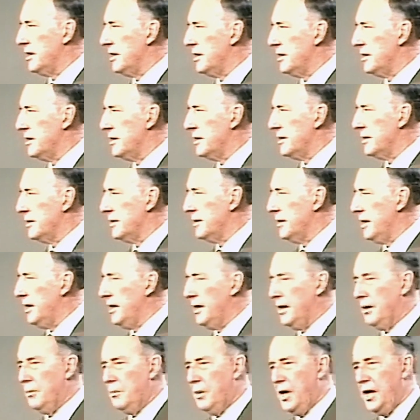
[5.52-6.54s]
us,
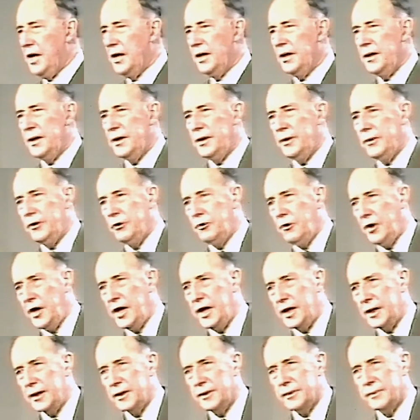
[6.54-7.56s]
and the one
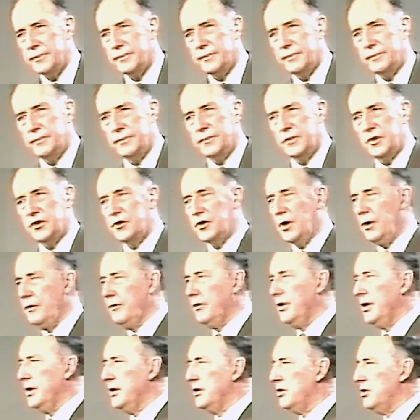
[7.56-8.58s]
great
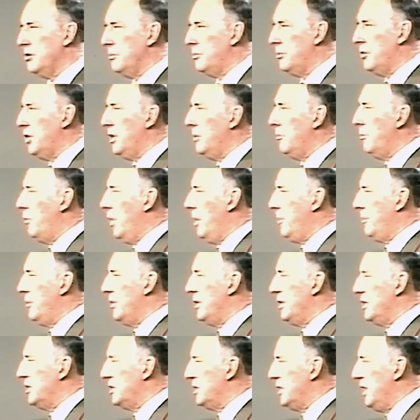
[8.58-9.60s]
sovereign supreme
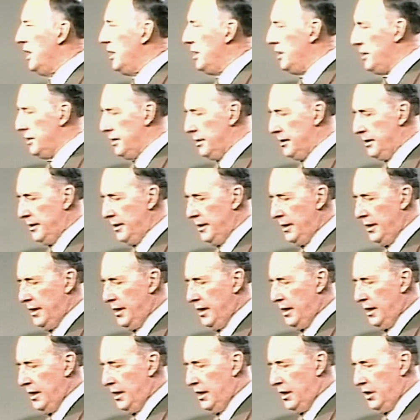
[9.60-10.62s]
weapon is guilt,
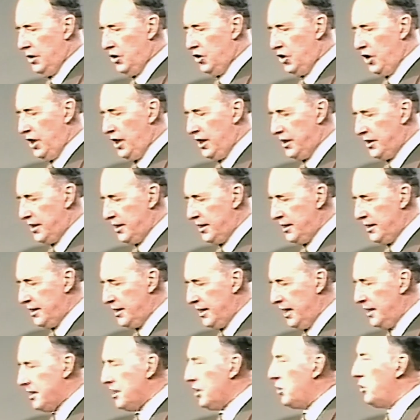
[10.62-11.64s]
Jesus has